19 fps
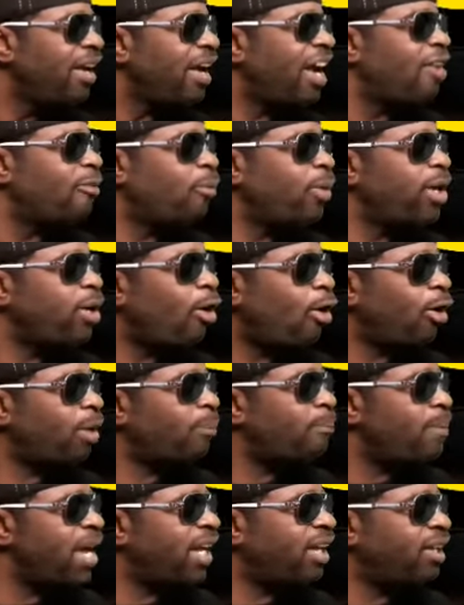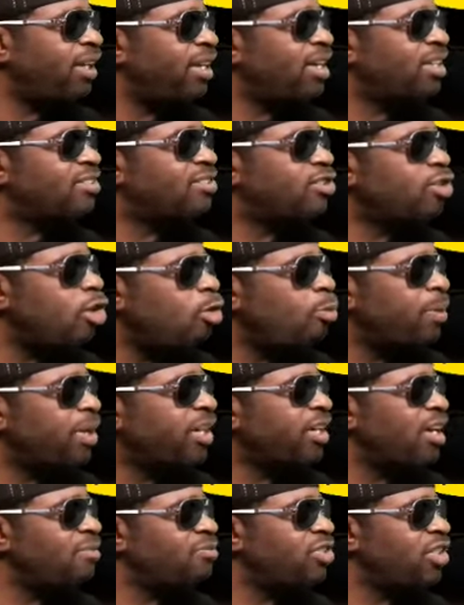and we automatically assume and come